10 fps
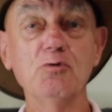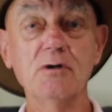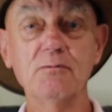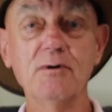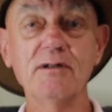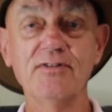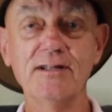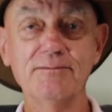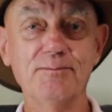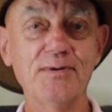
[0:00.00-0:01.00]
or whatever
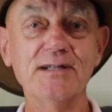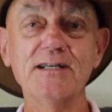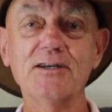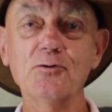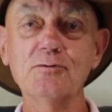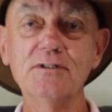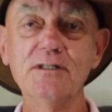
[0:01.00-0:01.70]
they're bloody called.